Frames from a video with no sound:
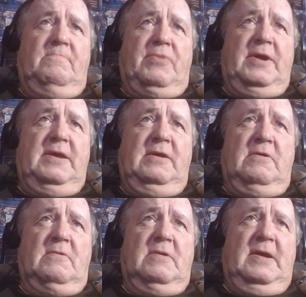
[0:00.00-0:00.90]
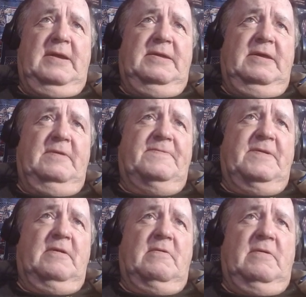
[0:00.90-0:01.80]
bring your ideas
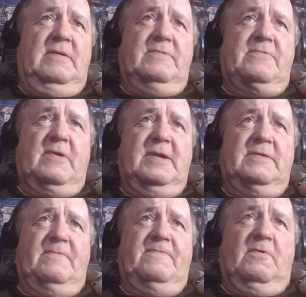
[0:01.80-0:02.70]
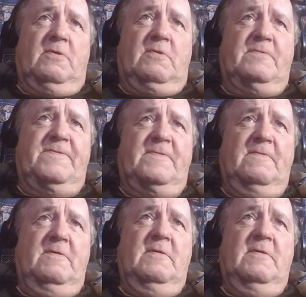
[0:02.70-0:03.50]
here and try to force